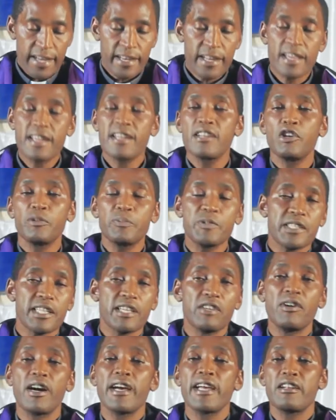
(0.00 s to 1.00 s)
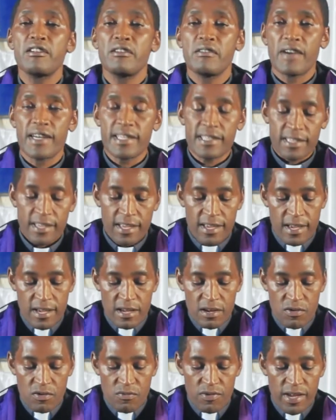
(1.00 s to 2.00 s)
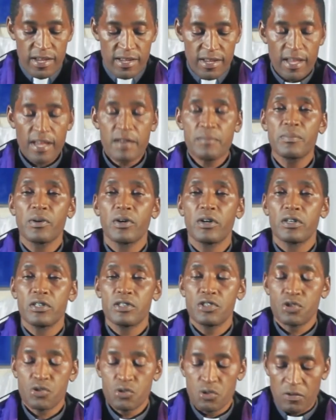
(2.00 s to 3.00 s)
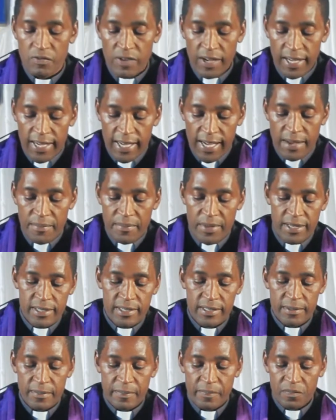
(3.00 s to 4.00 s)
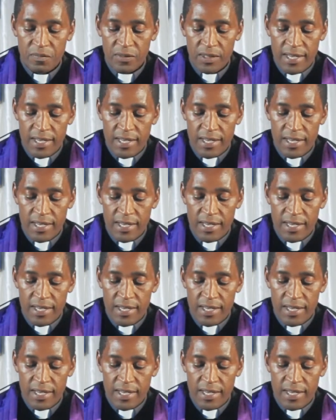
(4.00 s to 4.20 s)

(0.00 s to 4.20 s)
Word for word: And any obstacle ahead of us, we are able to overcome it.